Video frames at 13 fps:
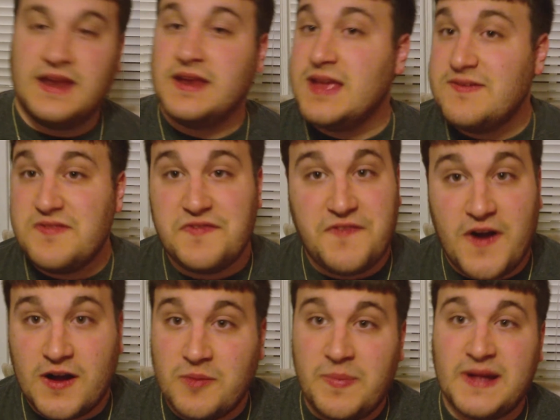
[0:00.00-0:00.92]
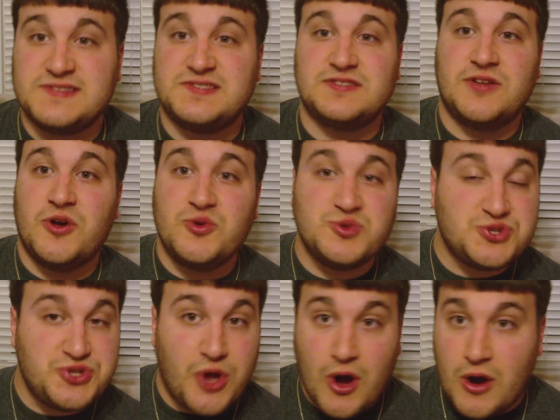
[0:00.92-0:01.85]
I didn't give a fuck about Stallone's
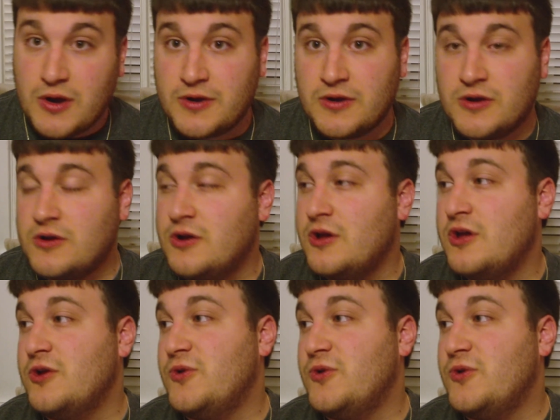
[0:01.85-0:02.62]
daughter,